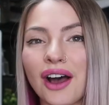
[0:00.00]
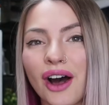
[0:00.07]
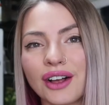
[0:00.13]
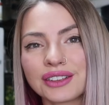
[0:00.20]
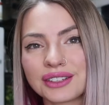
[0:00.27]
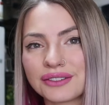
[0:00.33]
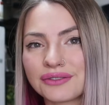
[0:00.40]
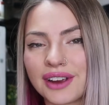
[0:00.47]

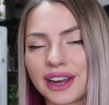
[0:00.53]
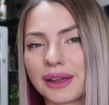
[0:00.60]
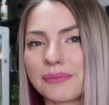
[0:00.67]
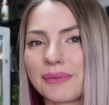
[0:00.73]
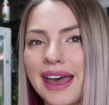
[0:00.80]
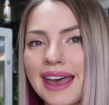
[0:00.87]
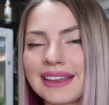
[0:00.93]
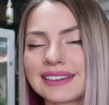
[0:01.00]
also
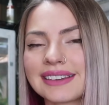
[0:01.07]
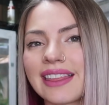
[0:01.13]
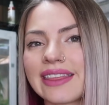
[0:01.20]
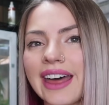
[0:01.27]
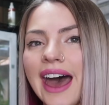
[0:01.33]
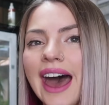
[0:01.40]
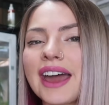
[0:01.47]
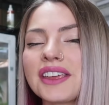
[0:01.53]
recommend
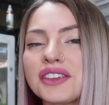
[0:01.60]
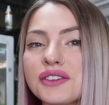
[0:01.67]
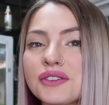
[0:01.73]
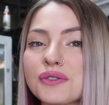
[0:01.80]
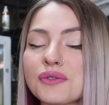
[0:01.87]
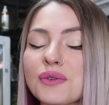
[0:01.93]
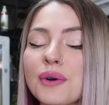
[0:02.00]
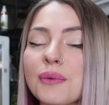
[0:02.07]
that
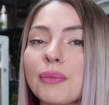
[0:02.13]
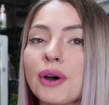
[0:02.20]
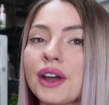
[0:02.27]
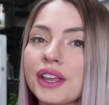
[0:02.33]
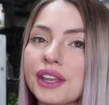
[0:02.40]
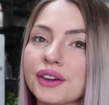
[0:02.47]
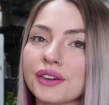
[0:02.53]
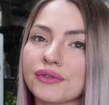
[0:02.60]
you
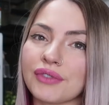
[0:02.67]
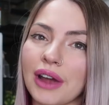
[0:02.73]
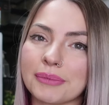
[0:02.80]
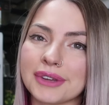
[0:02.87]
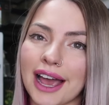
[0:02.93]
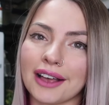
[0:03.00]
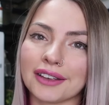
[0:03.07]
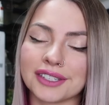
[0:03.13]
put your
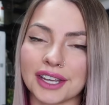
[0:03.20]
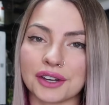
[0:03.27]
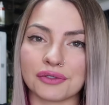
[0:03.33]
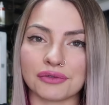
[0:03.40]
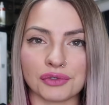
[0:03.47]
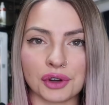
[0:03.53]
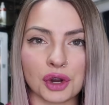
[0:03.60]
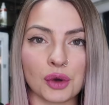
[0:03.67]
reptiles in a
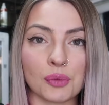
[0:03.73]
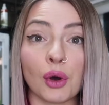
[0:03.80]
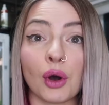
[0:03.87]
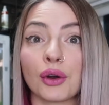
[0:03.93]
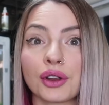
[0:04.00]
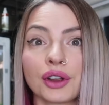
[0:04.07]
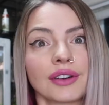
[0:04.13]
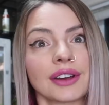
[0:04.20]
room,
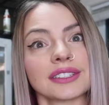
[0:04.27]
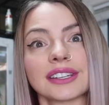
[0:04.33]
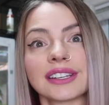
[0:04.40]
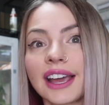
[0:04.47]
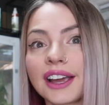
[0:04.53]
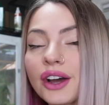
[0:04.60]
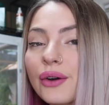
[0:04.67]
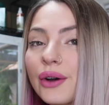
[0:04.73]
or your crested
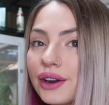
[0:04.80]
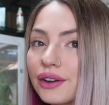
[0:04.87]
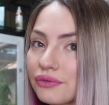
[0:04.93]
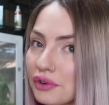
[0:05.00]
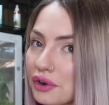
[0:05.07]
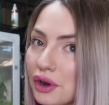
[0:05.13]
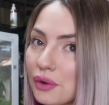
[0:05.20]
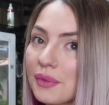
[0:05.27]
gecko in a
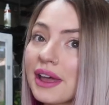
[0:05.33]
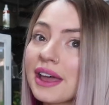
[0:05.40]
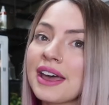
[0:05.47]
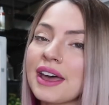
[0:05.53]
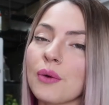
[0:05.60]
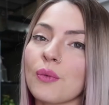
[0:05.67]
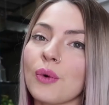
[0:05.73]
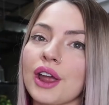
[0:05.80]
room,
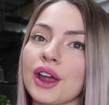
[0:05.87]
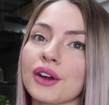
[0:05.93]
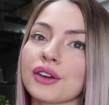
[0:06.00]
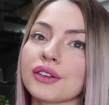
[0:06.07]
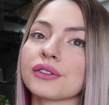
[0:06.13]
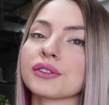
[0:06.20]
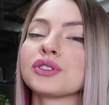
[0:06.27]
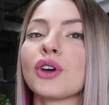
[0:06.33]

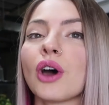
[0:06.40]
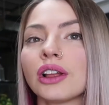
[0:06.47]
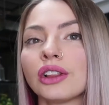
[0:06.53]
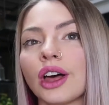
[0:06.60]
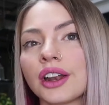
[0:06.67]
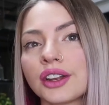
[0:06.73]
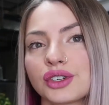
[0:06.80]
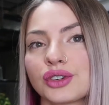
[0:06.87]
where there's not a
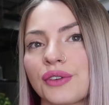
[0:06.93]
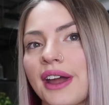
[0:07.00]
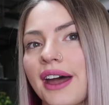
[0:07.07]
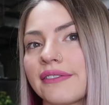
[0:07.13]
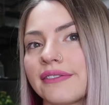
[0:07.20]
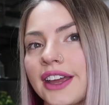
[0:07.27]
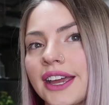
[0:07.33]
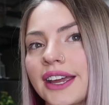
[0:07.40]
lot of
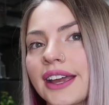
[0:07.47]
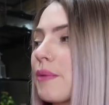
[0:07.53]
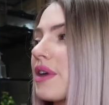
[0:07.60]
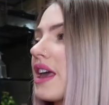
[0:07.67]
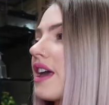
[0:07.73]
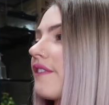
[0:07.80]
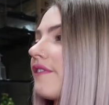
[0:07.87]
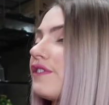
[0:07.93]
traffic.
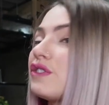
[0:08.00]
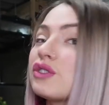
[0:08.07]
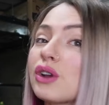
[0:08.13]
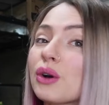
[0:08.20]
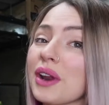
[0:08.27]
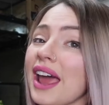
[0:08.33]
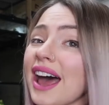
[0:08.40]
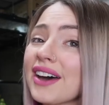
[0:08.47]
If you
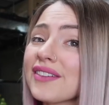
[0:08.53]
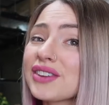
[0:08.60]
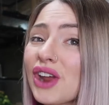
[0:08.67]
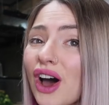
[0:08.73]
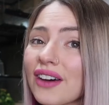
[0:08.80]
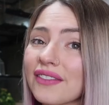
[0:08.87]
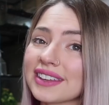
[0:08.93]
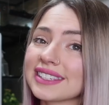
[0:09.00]
don't have an
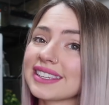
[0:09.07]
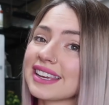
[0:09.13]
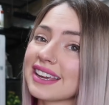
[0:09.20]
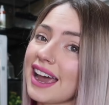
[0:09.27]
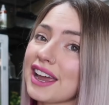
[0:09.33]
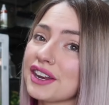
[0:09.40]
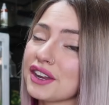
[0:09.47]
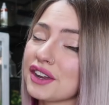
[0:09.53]
office like
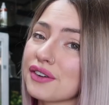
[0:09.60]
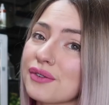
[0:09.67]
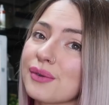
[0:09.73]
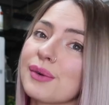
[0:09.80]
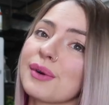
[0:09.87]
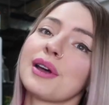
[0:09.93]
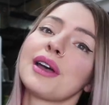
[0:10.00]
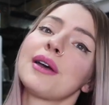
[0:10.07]
I
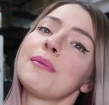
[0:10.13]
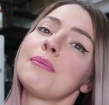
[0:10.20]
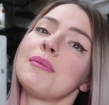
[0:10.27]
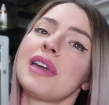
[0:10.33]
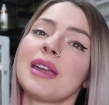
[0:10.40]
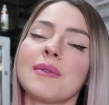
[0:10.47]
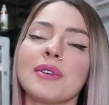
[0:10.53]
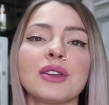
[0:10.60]
do,
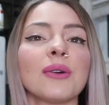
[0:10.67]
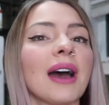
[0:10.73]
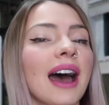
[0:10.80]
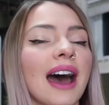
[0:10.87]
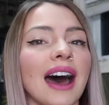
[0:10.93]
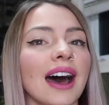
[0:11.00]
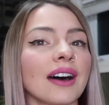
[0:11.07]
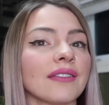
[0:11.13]
maybe you
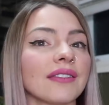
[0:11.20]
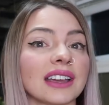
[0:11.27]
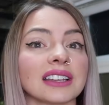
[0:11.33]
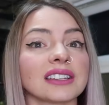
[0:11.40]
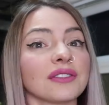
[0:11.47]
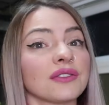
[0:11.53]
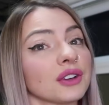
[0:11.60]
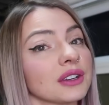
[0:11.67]
have like
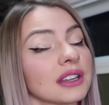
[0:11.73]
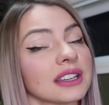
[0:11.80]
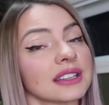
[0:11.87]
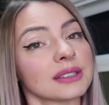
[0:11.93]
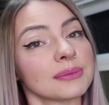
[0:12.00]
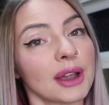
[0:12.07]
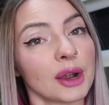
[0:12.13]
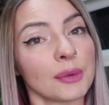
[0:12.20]
a
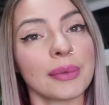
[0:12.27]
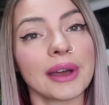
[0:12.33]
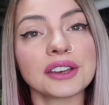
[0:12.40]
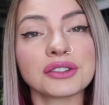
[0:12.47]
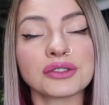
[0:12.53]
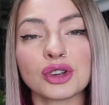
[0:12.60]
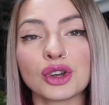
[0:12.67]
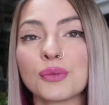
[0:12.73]
spare
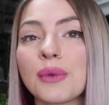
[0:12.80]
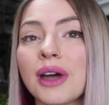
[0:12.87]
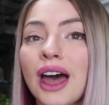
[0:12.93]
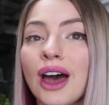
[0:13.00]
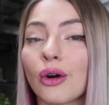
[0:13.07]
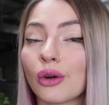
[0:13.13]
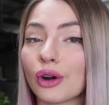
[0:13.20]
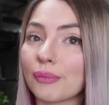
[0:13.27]
bedroom
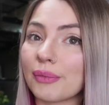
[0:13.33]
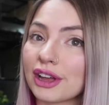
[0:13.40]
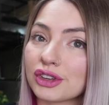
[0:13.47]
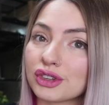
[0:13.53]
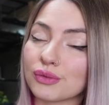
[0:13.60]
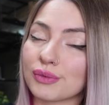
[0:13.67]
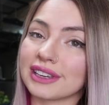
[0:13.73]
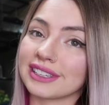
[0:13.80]
or a
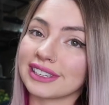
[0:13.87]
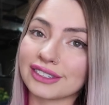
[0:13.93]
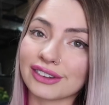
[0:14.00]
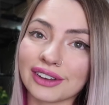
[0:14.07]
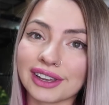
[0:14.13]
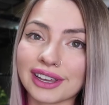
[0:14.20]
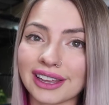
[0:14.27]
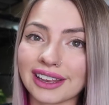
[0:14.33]
bedroom that does
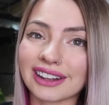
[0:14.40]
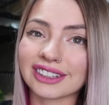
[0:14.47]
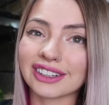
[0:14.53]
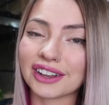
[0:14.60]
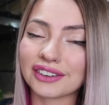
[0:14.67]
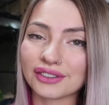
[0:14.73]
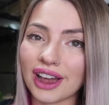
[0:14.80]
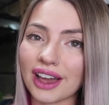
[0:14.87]
not get a
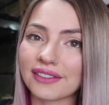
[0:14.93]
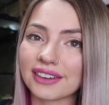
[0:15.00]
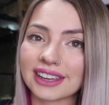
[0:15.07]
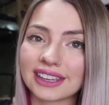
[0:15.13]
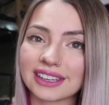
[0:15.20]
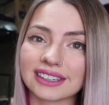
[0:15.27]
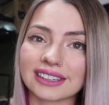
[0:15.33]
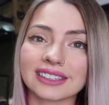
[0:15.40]
lot of
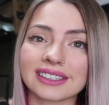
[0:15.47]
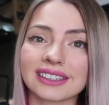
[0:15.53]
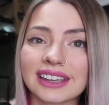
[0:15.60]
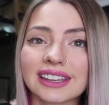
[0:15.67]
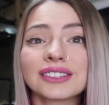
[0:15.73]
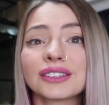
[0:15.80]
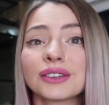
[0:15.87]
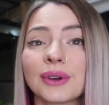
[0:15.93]
traffic
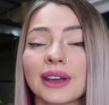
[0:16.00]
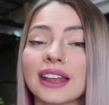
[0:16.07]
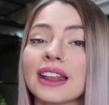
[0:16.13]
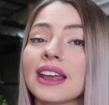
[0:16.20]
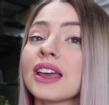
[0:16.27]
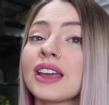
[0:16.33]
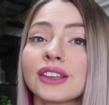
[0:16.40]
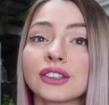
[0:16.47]
into
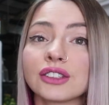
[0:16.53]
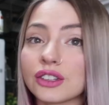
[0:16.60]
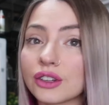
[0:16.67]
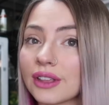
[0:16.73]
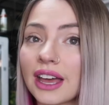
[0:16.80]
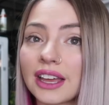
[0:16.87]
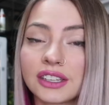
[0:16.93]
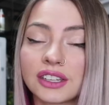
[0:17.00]
it,
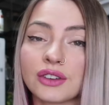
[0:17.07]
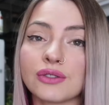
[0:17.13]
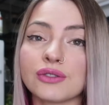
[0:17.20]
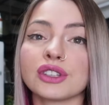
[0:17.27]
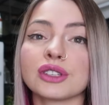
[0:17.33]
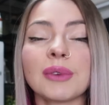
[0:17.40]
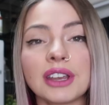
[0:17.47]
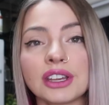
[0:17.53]
do that too.
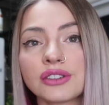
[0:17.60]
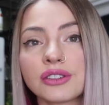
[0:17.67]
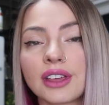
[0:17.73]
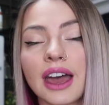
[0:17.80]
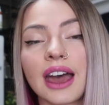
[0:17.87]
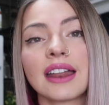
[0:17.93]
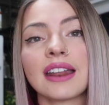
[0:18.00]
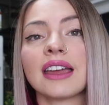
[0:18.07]
Just make sure
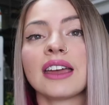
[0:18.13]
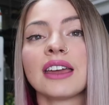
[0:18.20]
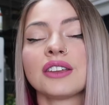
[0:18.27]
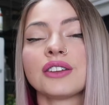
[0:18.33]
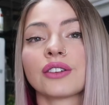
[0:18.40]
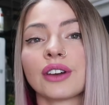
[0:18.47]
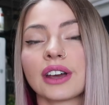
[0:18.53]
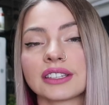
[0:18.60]
that
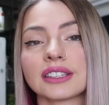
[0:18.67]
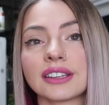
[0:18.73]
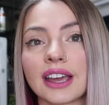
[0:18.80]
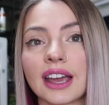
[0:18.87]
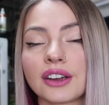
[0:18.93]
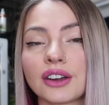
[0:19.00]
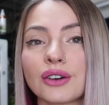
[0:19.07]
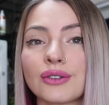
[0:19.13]
your crested
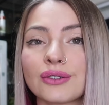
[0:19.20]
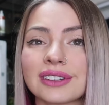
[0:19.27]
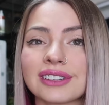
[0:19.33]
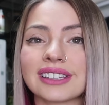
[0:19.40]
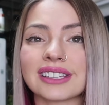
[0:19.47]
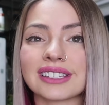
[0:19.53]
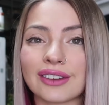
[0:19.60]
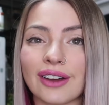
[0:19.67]
gecko
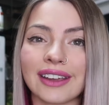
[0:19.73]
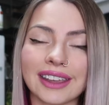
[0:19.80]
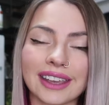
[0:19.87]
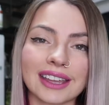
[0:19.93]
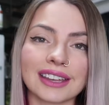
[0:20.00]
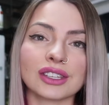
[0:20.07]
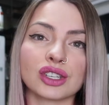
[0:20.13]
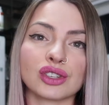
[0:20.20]
does not
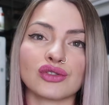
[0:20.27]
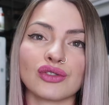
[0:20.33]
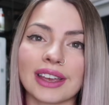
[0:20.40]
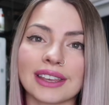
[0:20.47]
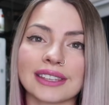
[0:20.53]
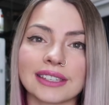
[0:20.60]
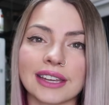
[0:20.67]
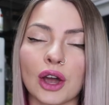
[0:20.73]
get
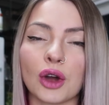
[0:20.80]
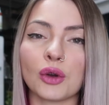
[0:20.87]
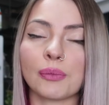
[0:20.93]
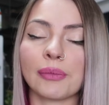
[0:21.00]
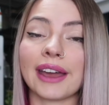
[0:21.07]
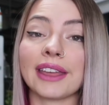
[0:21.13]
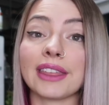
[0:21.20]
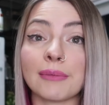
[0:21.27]
stressed out
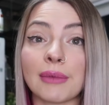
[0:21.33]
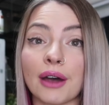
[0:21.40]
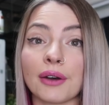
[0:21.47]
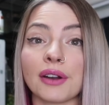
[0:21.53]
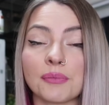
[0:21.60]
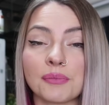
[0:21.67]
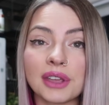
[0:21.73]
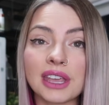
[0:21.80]
by the
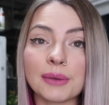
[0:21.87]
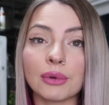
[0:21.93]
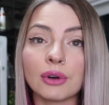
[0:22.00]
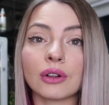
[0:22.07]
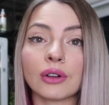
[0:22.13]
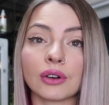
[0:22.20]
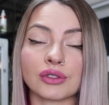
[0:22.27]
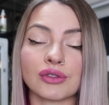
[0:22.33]
amount of people
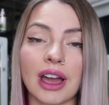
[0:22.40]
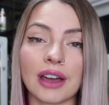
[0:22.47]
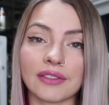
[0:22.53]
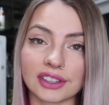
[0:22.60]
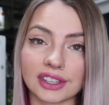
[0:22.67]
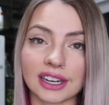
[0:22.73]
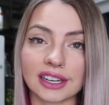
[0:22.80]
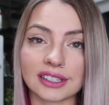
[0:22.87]
or
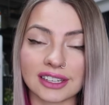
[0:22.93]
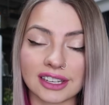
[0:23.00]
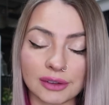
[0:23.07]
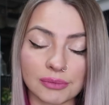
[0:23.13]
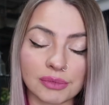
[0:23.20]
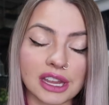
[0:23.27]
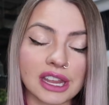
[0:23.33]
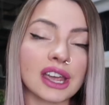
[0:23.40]
traffic that is
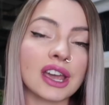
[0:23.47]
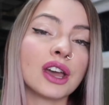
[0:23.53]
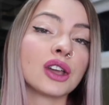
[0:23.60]
gonna be